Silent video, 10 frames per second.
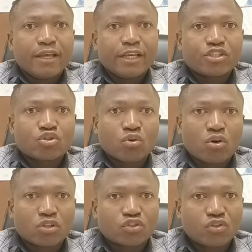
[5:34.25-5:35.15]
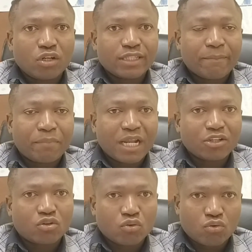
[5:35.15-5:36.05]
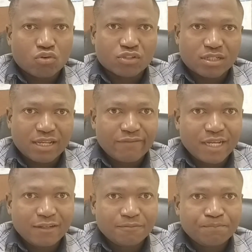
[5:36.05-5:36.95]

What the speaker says: is to control the blood glucose level